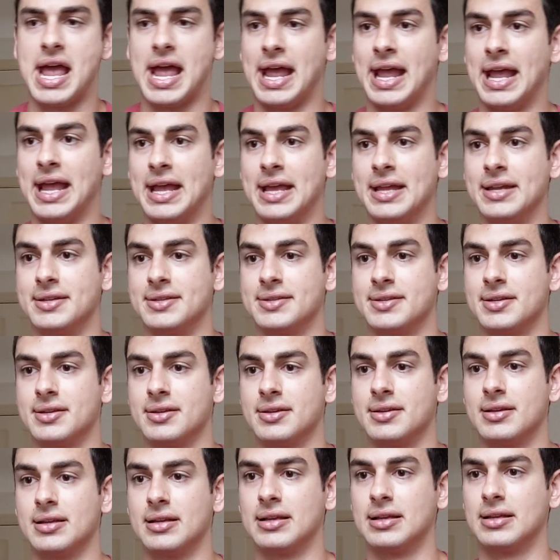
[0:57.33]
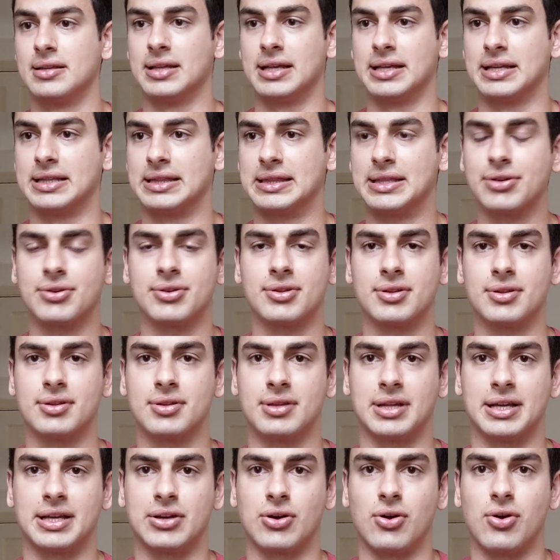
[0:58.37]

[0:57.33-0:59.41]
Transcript: and like literally like